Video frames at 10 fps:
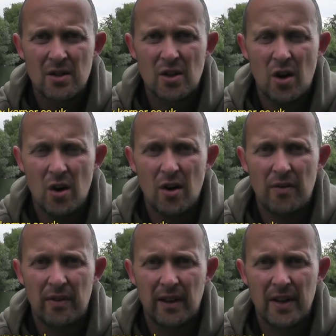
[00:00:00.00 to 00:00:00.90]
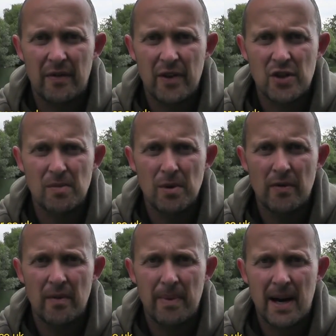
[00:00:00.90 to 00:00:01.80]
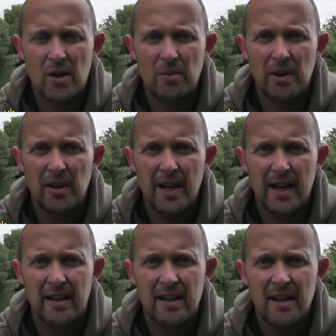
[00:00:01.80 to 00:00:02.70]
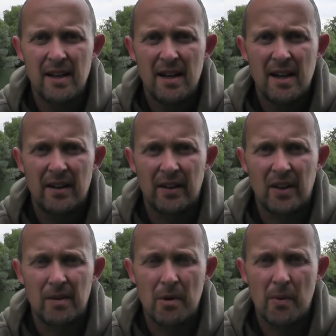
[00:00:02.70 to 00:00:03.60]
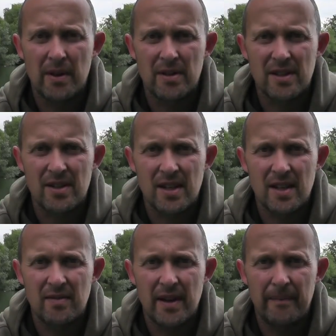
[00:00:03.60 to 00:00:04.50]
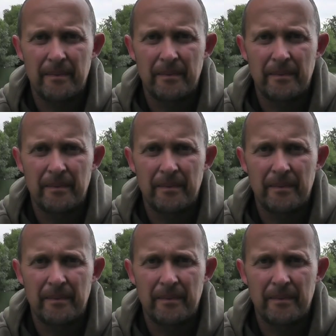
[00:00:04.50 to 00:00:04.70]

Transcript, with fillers: So hopefully the fish are moving back up the lake and are going to be with us this evening.